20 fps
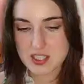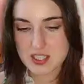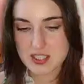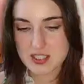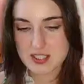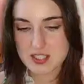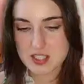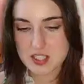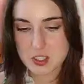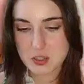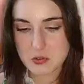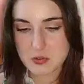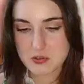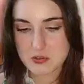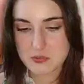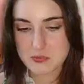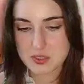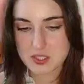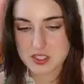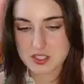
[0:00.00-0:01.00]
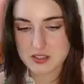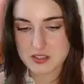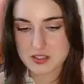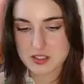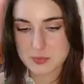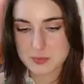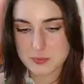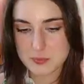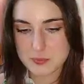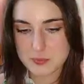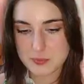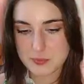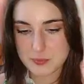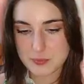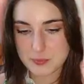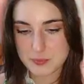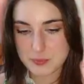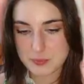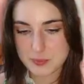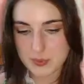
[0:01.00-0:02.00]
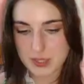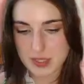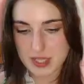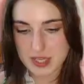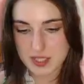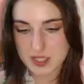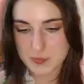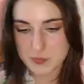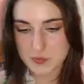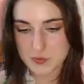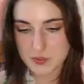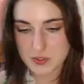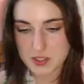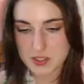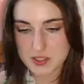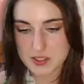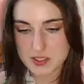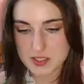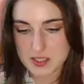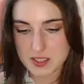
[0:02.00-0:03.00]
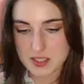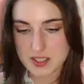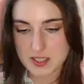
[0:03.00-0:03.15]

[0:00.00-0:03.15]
has don't written on a blackboard,